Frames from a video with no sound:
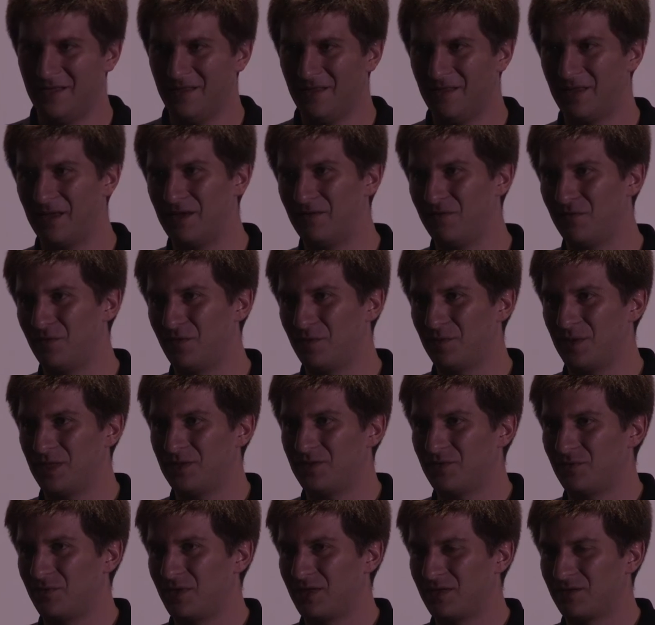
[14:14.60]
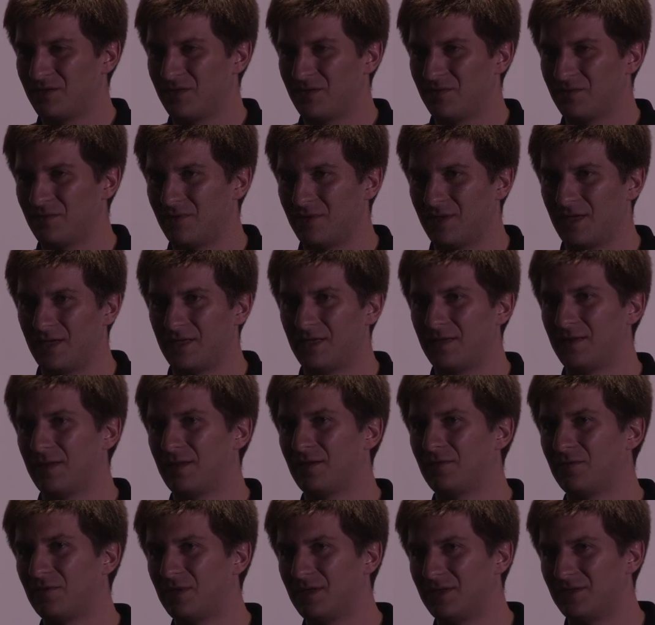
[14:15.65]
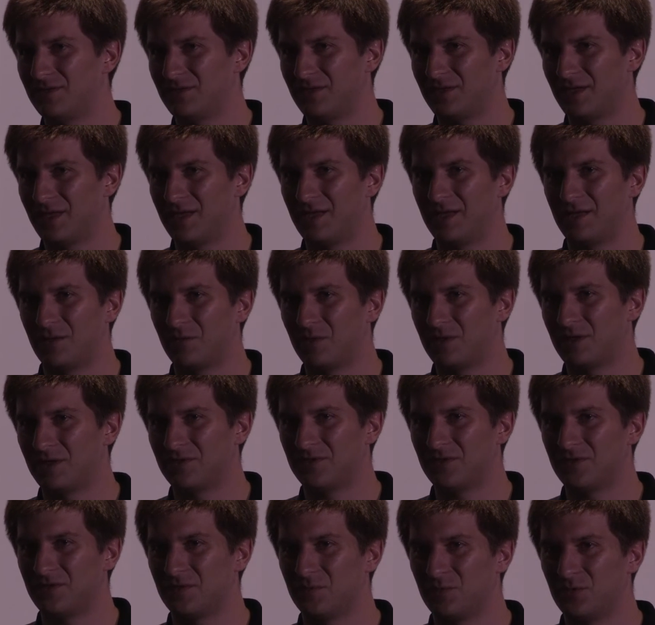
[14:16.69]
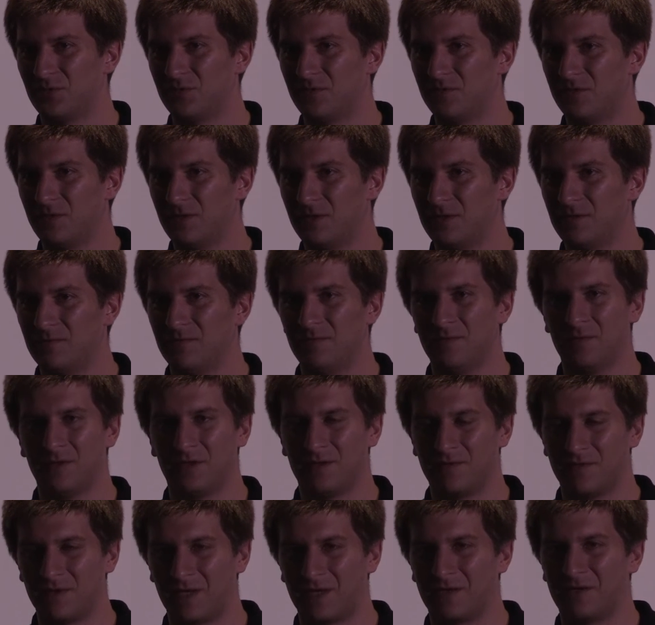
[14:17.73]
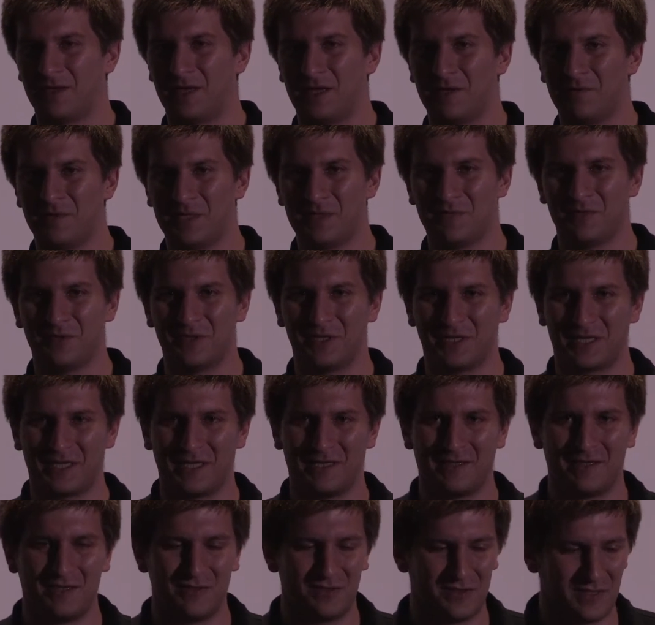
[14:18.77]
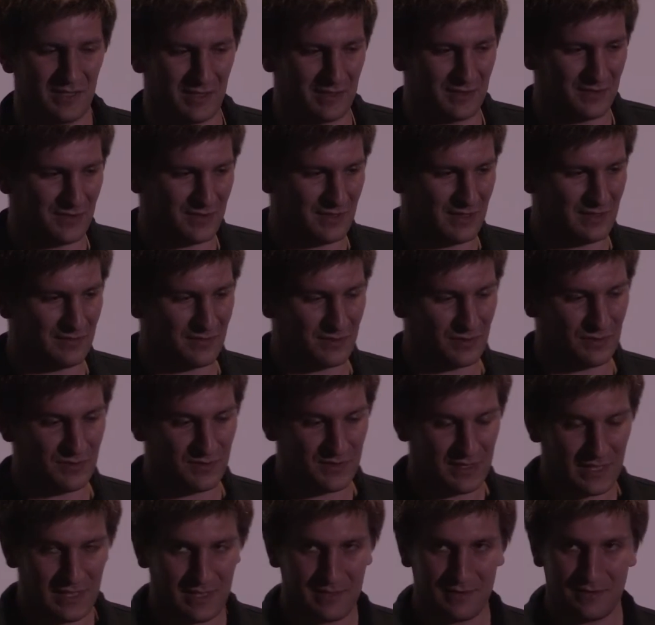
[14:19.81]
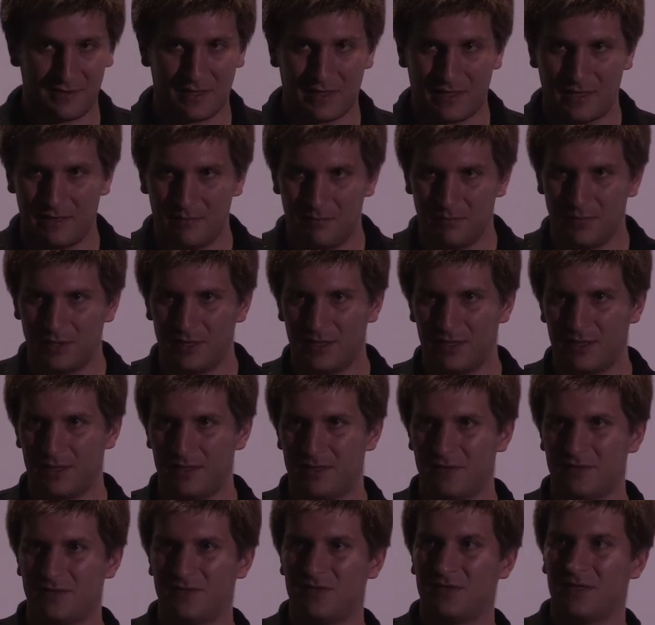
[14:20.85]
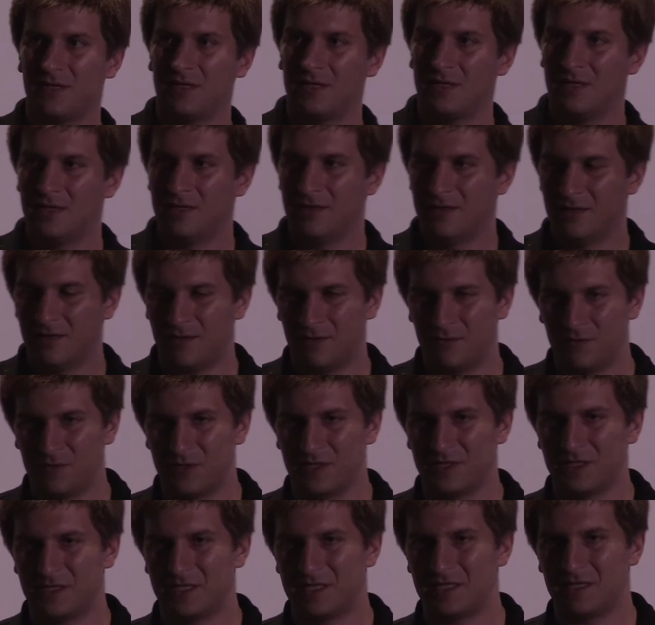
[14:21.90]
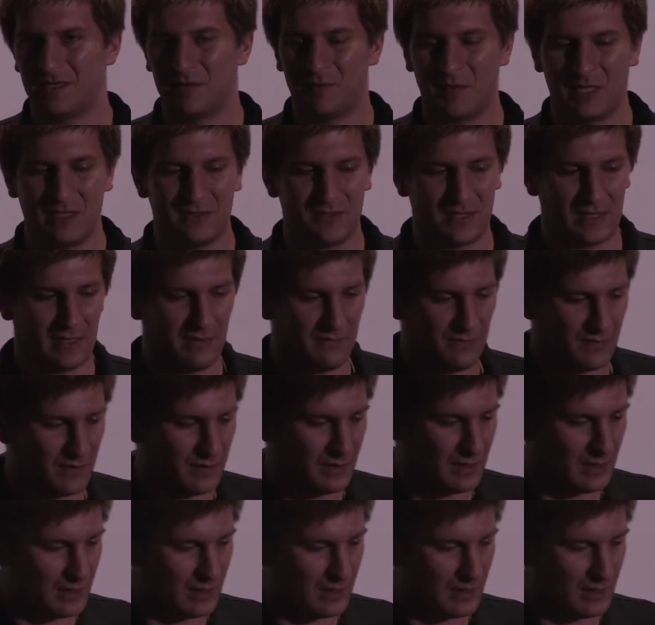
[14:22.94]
that format to Rec 709 and they don't need to get anyone else's approval. You've got a lot of people looking at these things, and so it's taken time, but it is a really amazing effort.